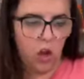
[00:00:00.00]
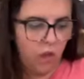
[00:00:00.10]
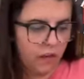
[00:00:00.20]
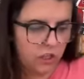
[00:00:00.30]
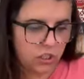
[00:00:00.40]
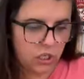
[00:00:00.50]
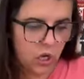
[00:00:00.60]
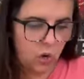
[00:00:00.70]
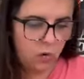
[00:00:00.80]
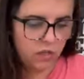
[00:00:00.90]
Y'all, that is
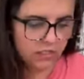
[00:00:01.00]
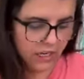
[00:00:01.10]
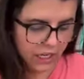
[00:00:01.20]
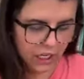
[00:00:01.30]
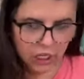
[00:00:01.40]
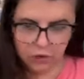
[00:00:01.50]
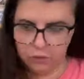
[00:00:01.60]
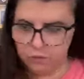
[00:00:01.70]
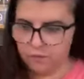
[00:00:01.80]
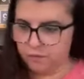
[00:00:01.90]
so stinking
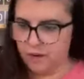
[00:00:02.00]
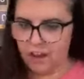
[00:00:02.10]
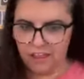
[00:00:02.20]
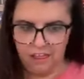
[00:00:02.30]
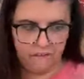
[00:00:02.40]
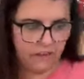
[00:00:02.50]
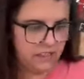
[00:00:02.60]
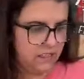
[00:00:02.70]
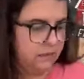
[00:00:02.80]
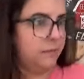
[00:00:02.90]
cute. Love
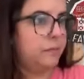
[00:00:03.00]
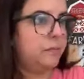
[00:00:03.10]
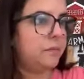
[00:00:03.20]
it.